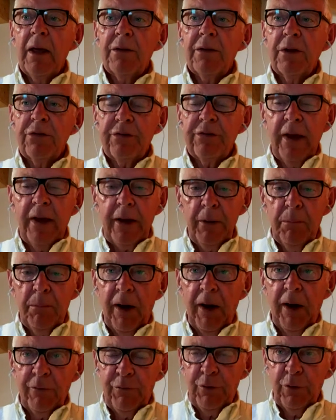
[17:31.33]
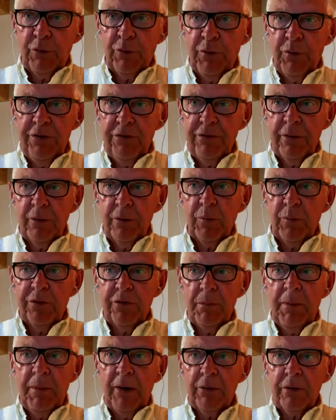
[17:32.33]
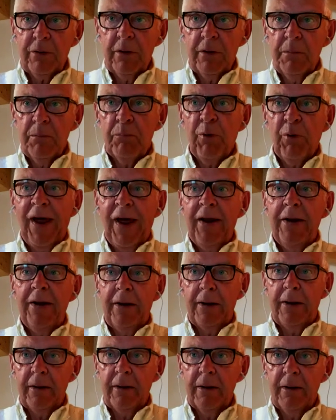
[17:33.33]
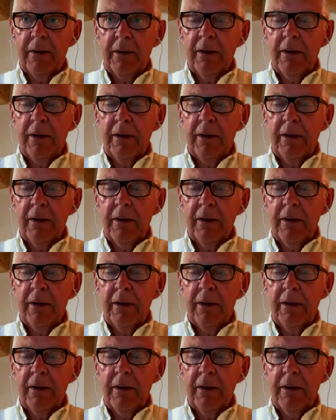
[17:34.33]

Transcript: The second part of your question was about branding.